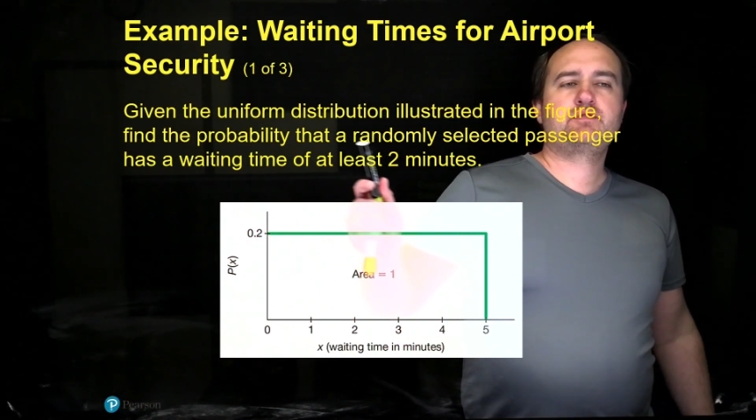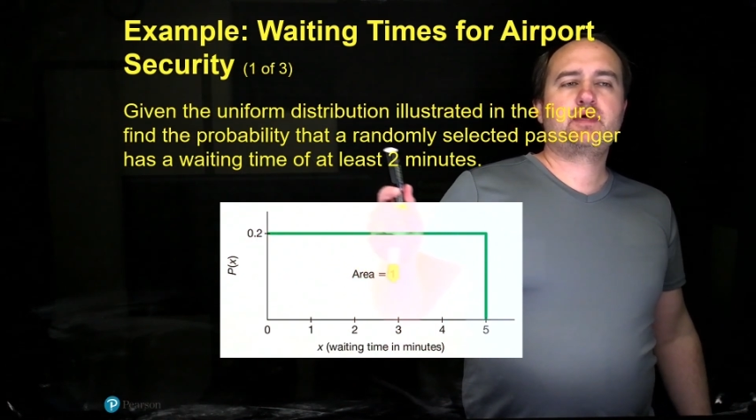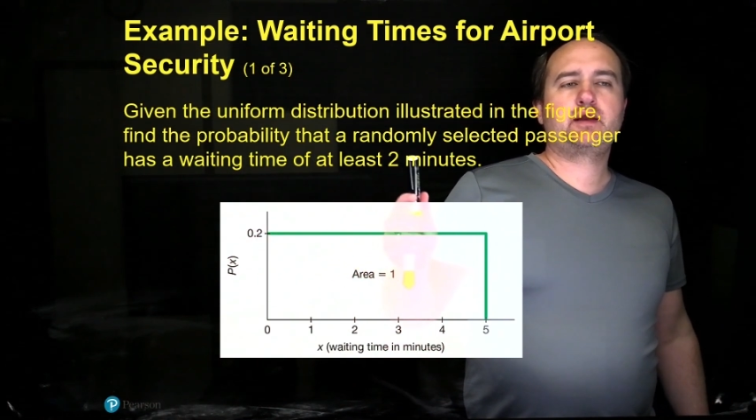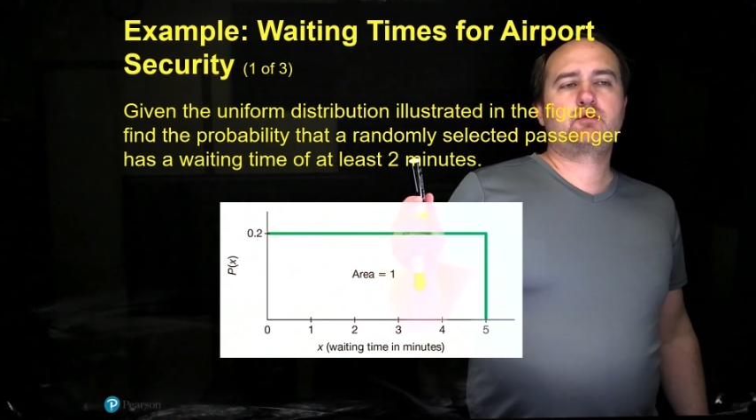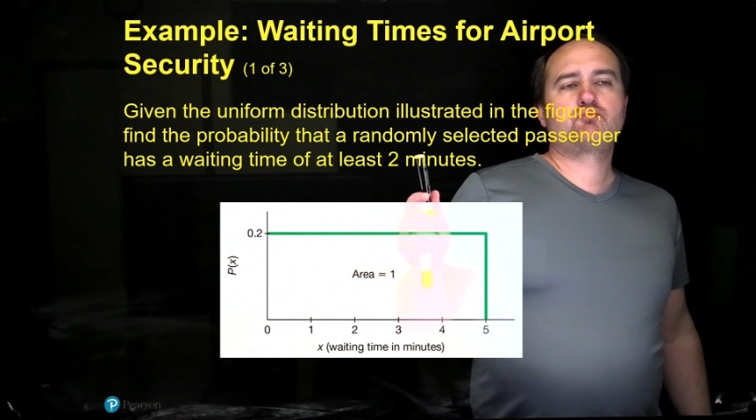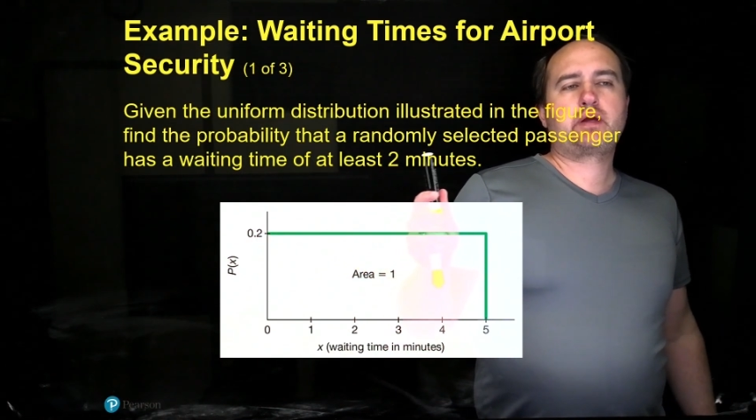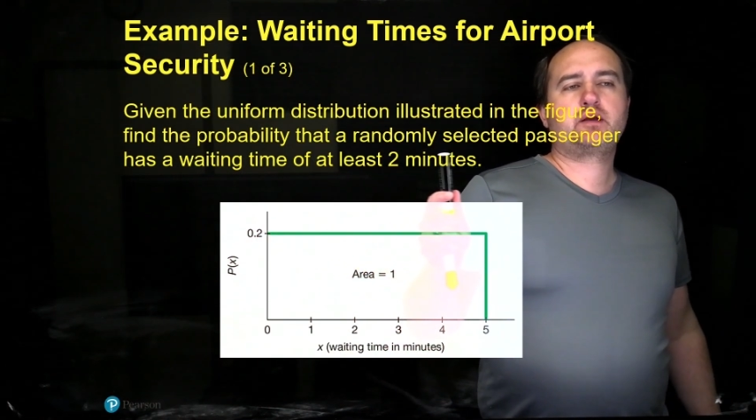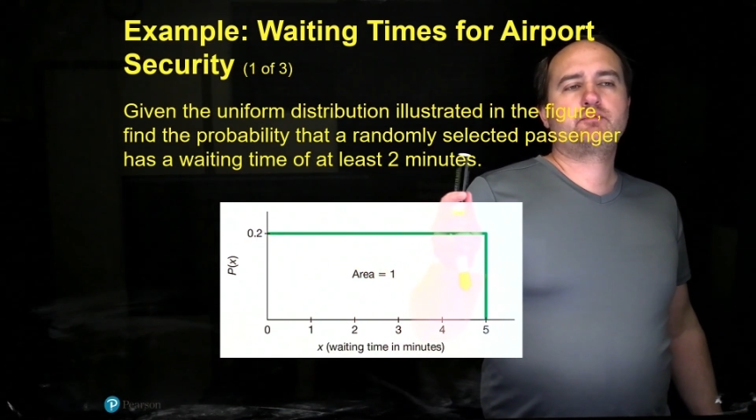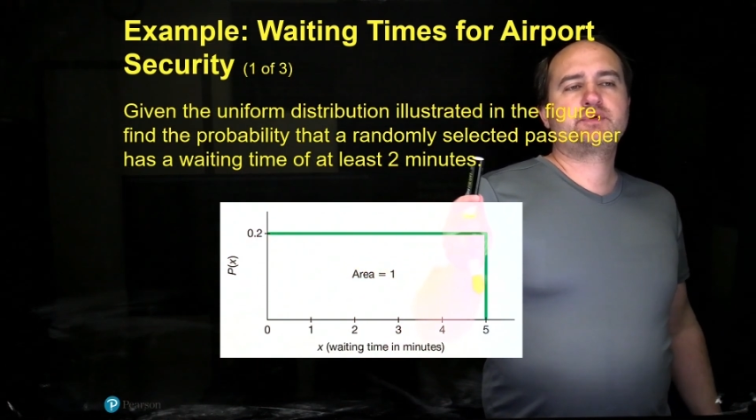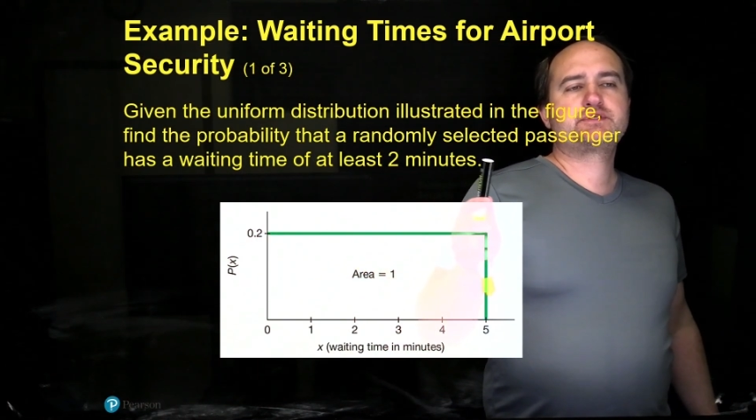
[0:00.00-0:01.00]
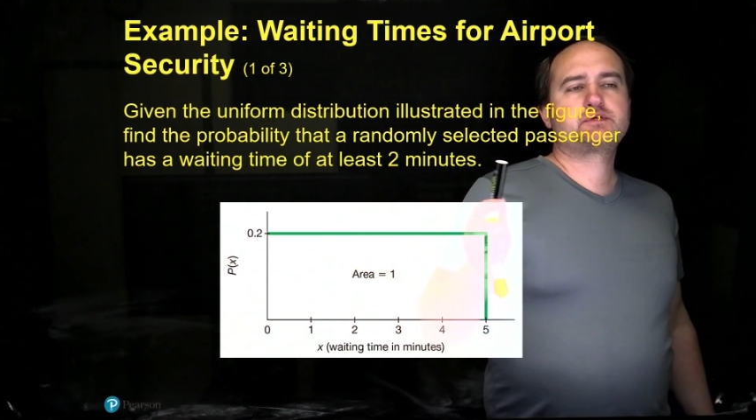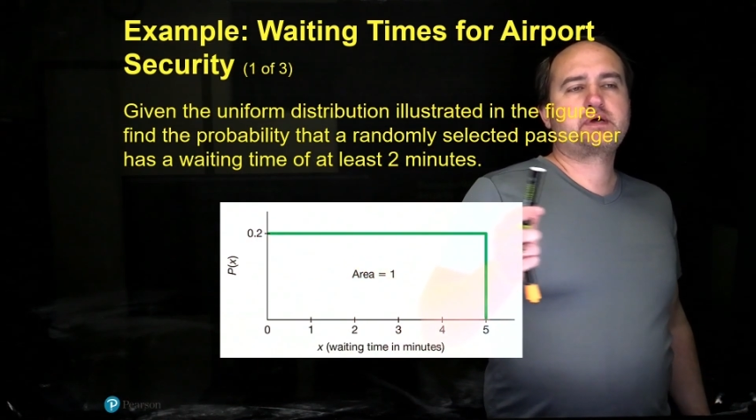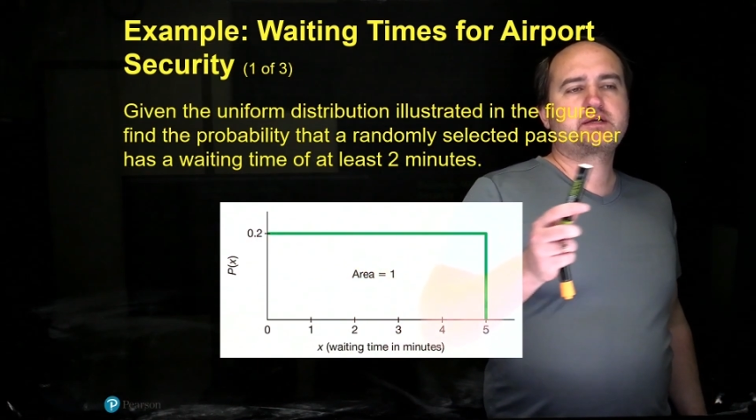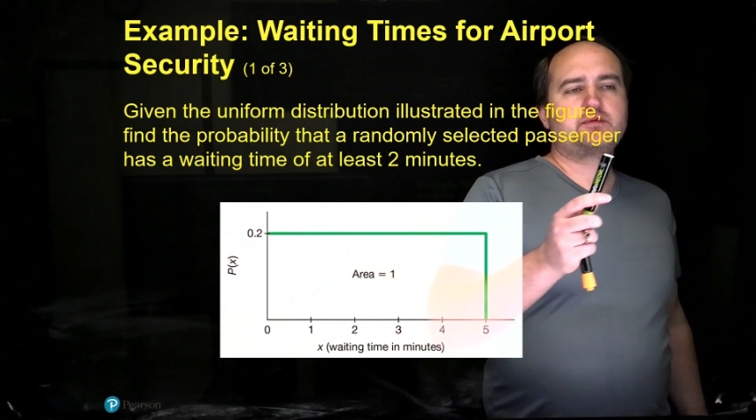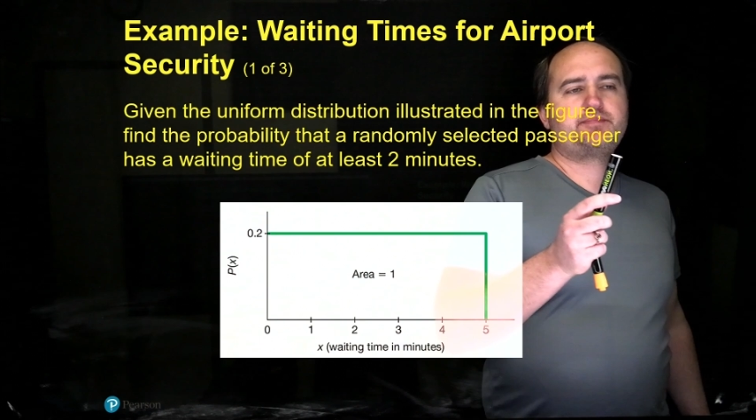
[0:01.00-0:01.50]
that a randomly
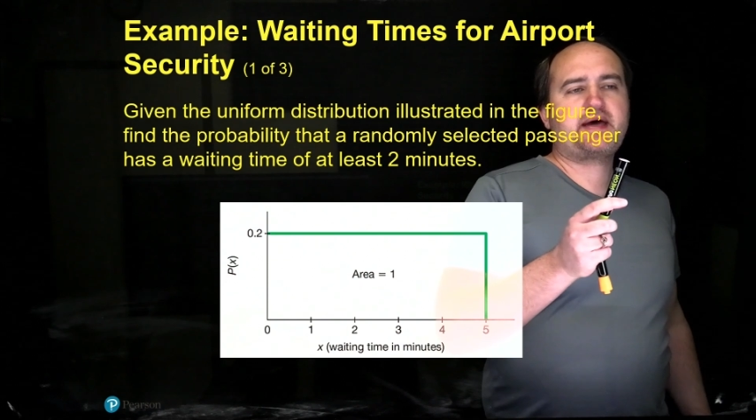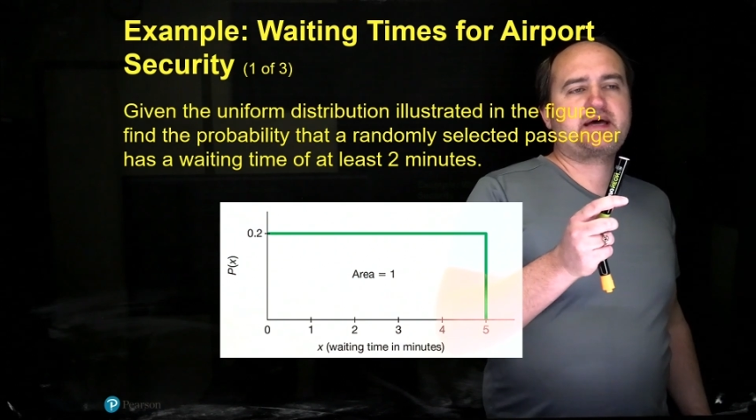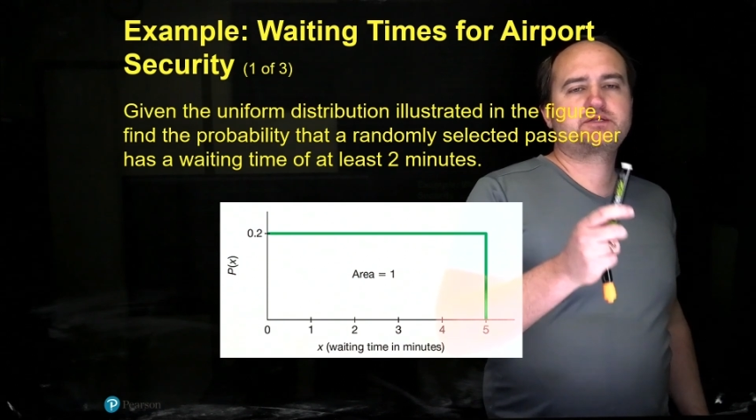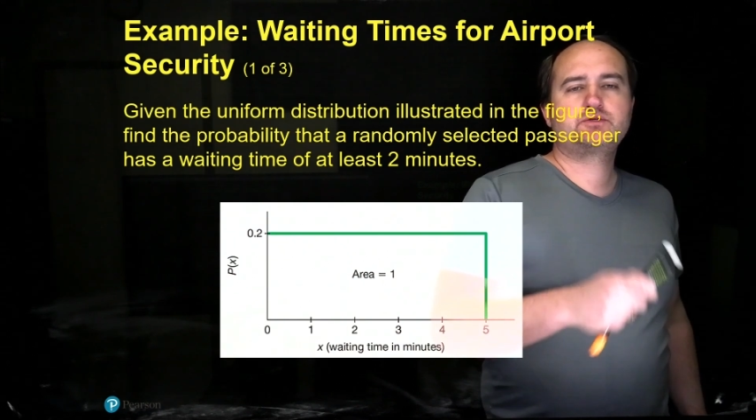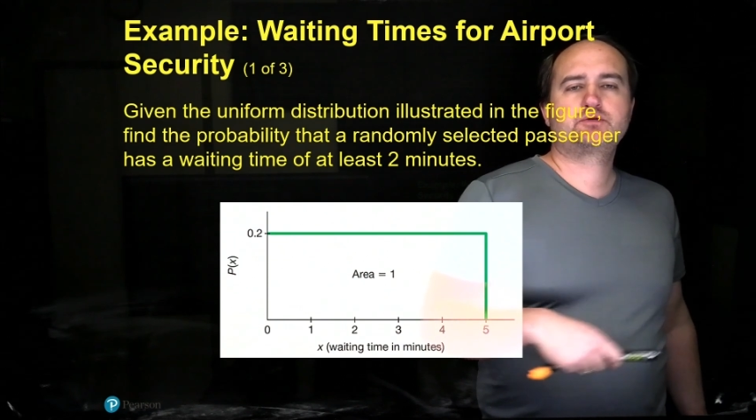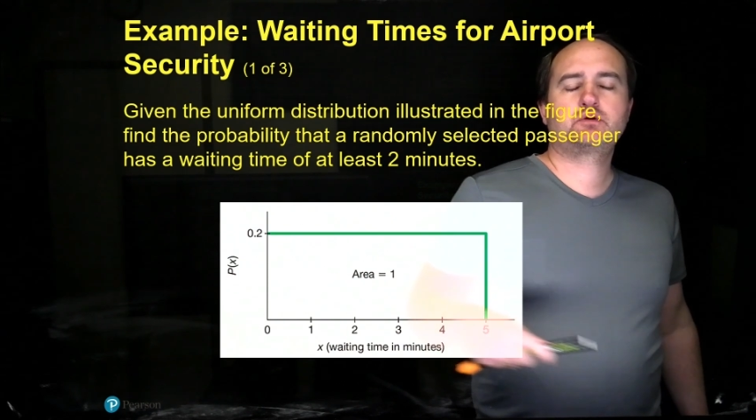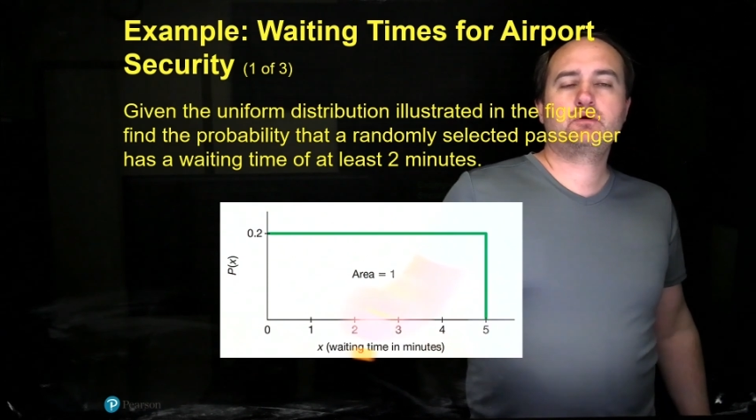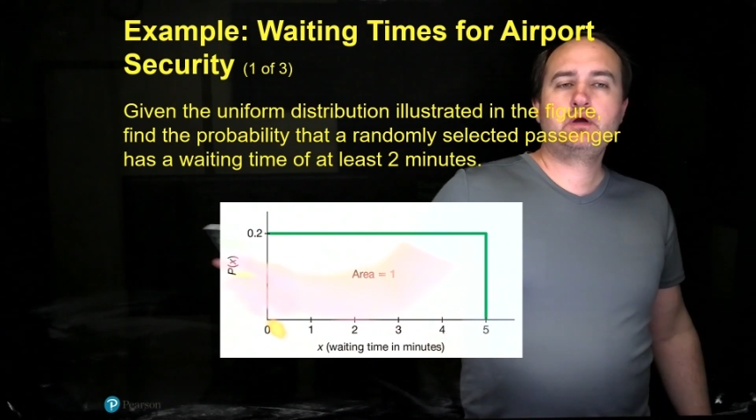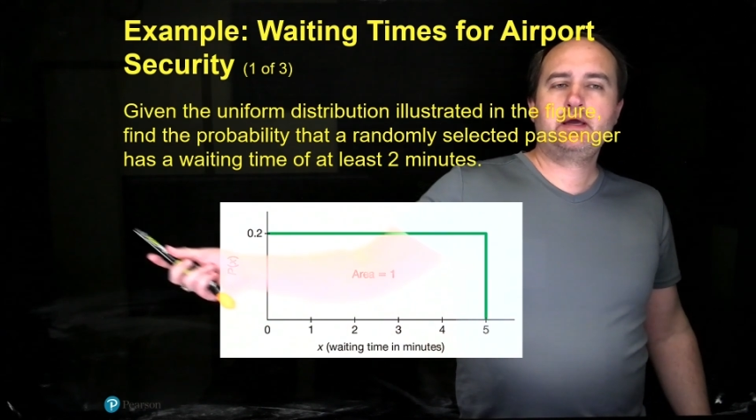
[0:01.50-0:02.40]
selected passenger